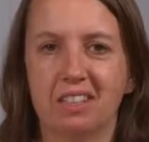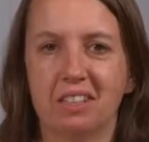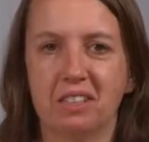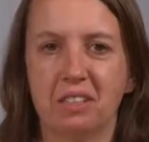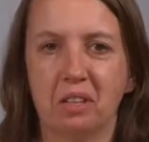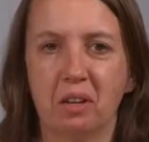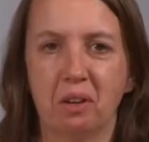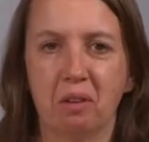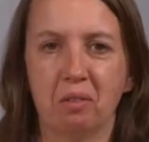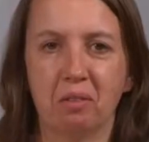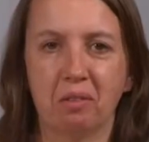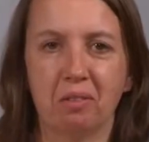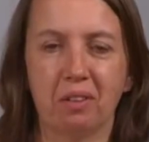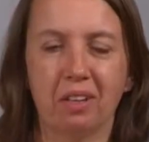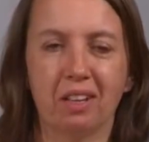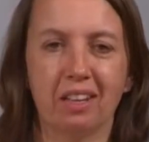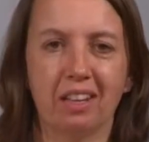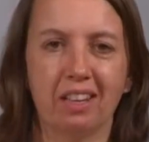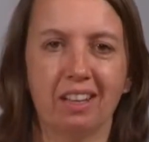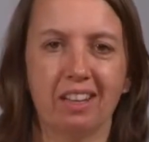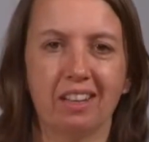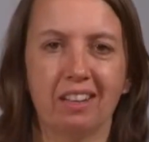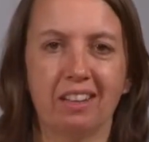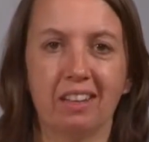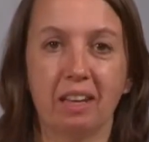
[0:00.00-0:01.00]
So
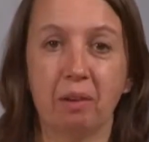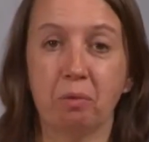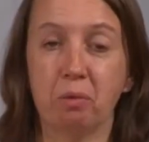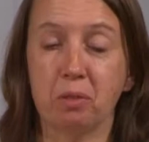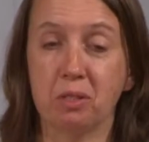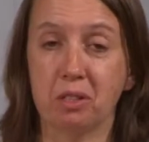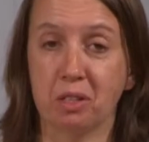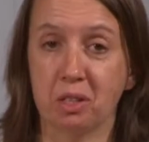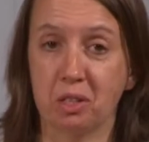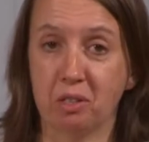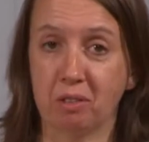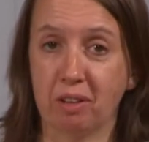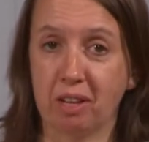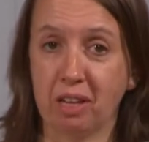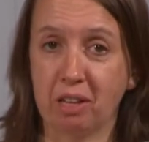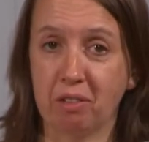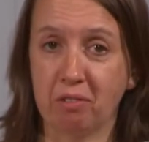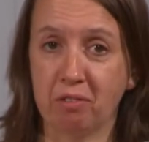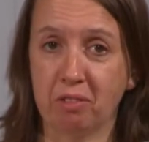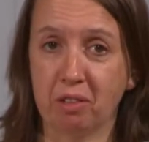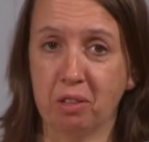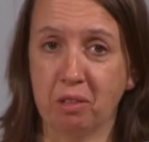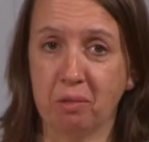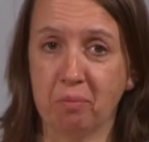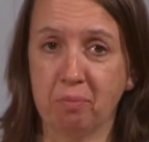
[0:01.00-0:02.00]
that was our training
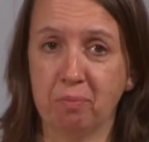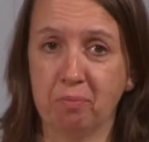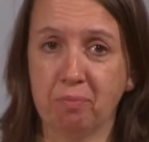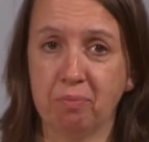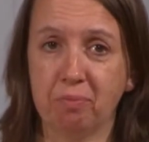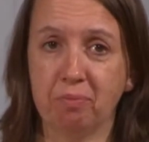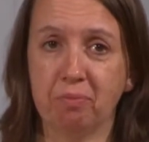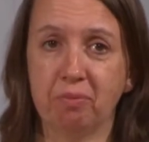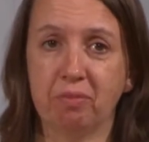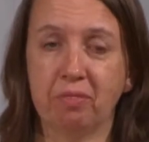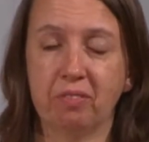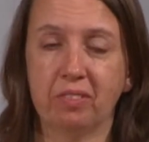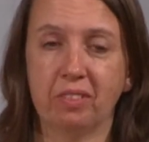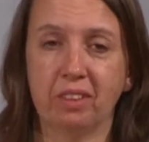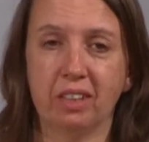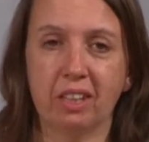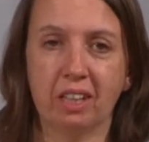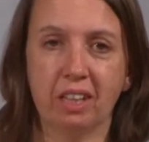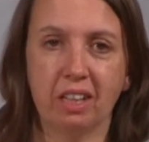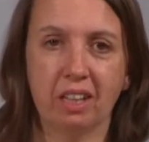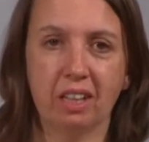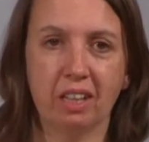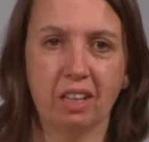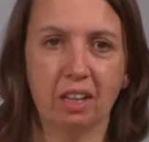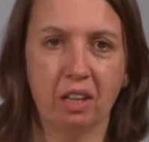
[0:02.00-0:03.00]
film.
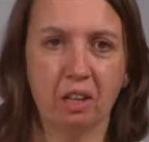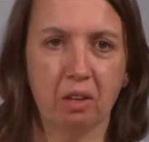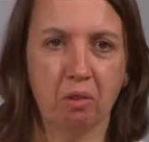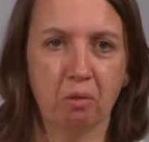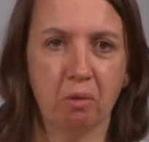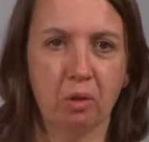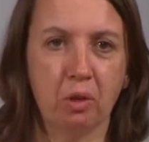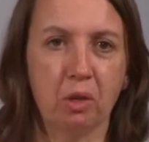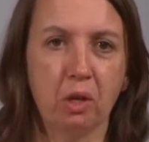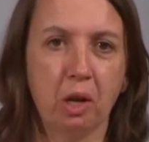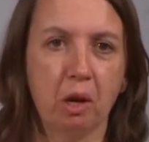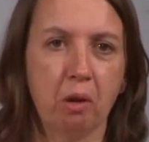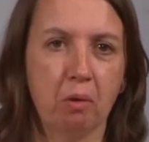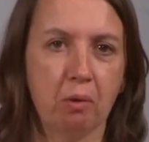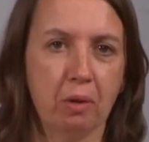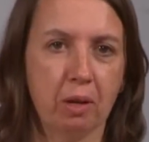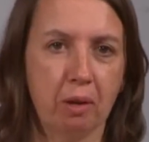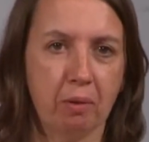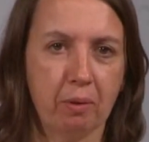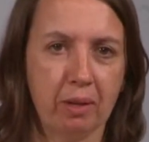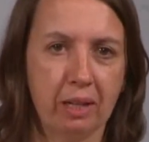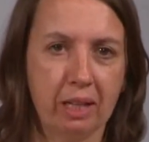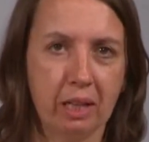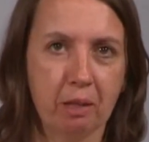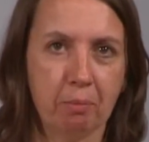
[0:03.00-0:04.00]
We know
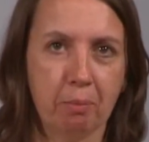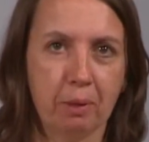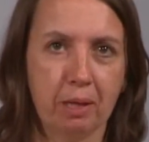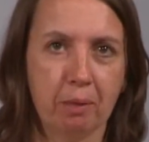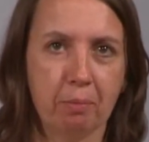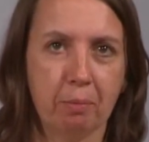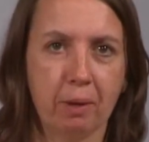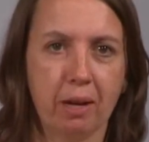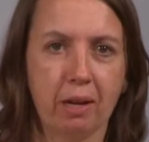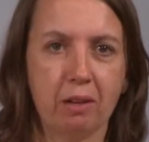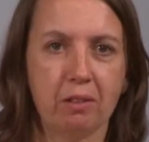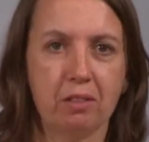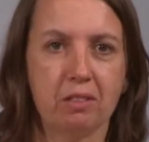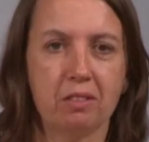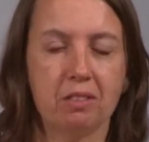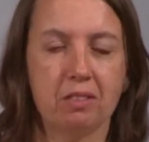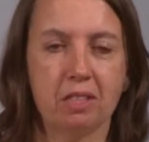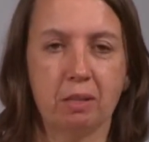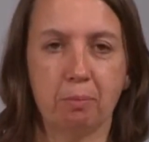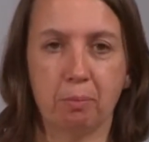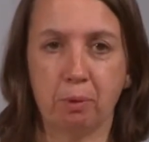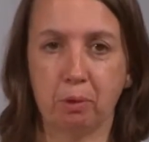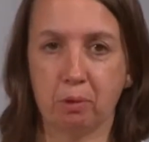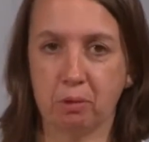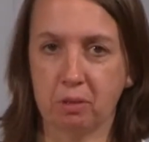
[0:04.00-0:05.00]
now a little bit about
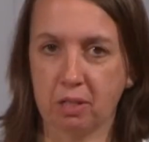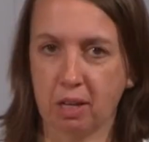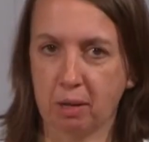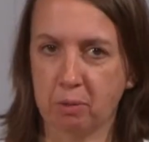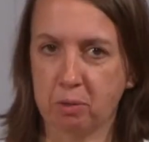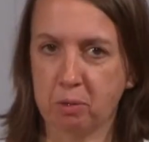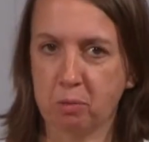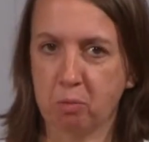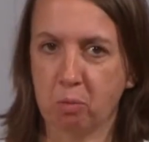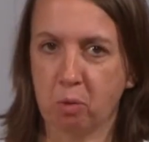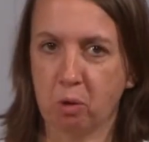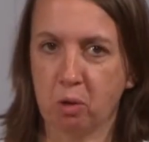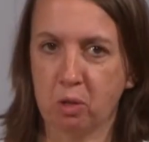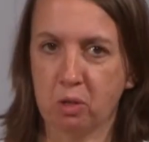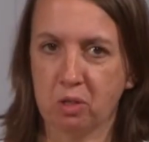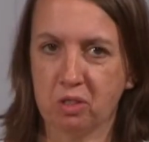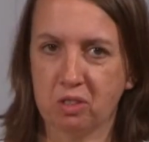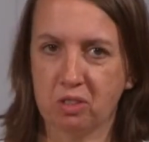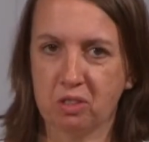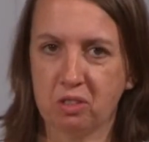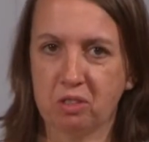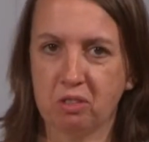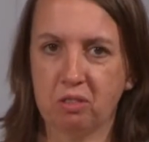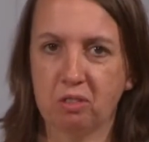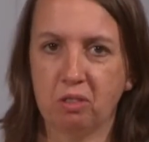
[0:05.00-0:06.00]
typical types of watch,
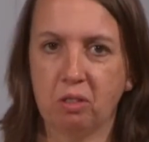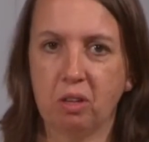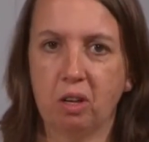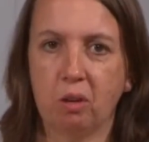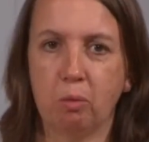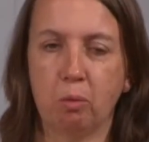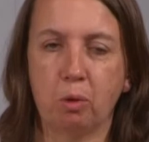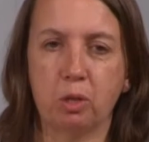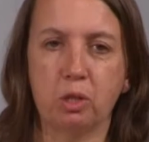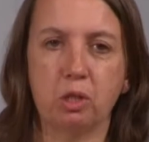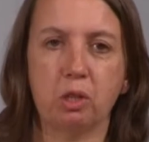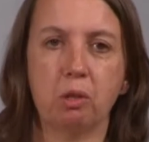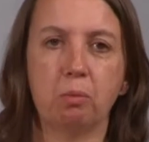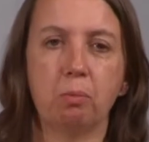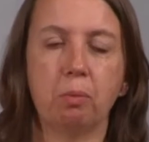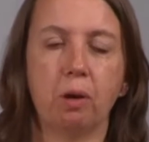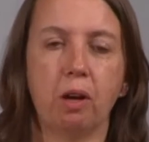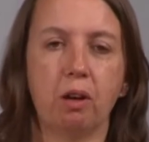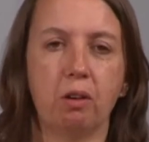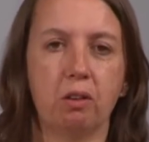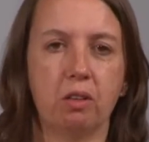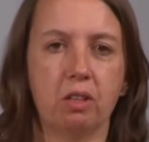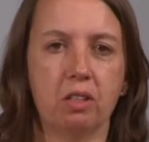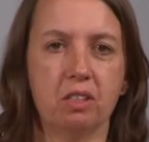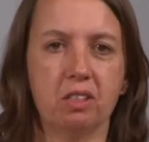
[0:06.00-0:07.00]
watch
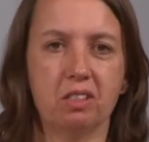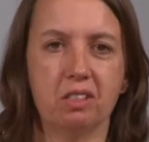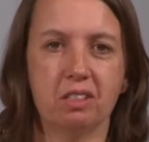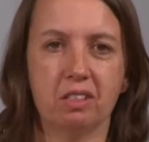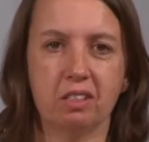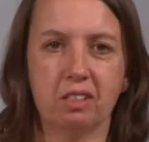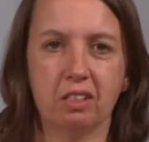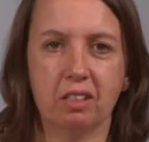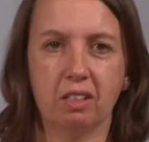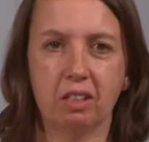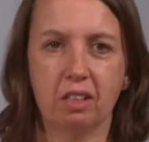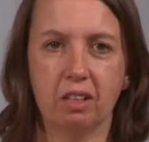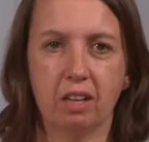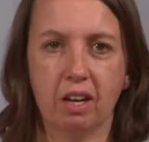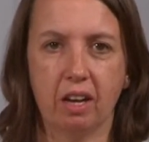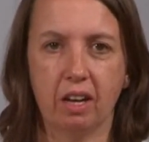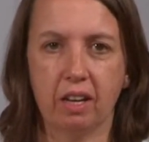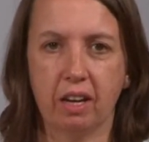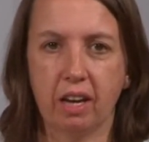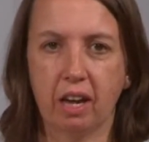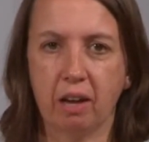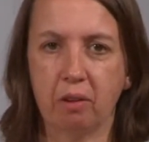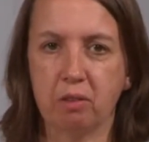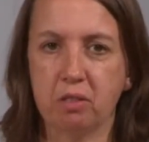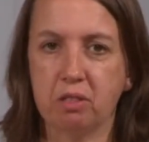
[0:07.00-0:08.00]
components
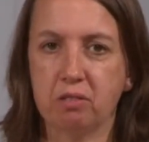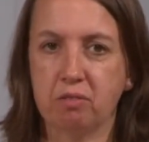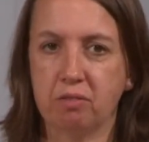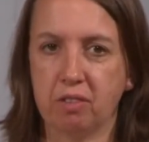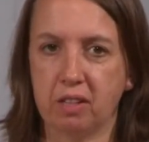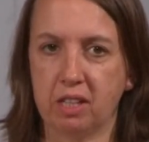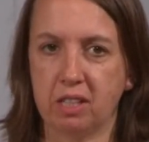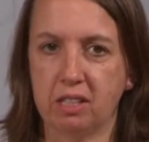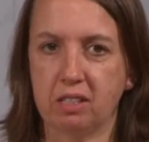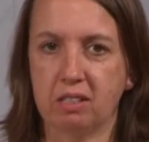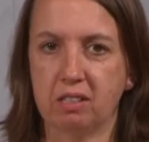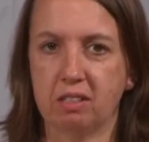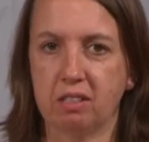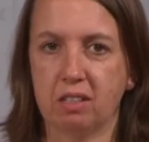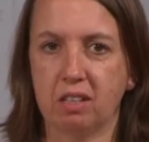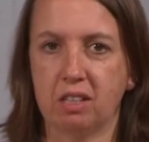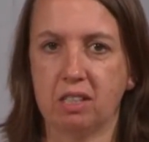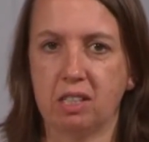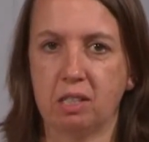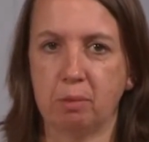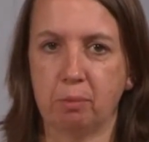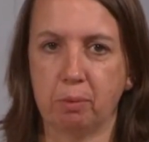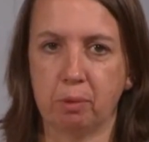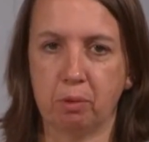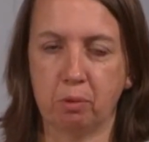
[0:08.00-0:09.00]
and how to fit a
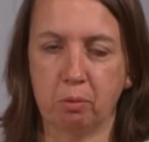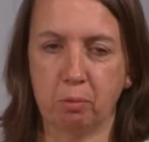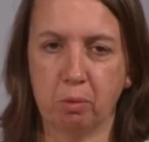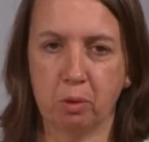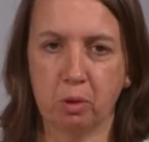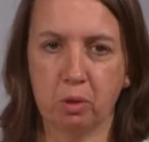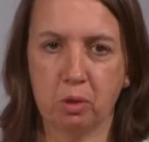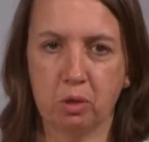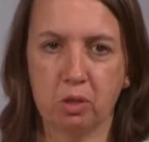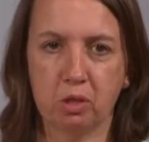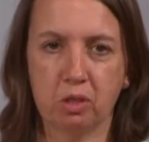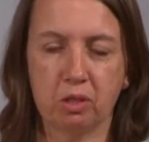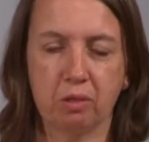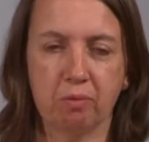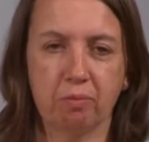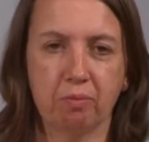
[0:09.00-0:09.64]
typical watch.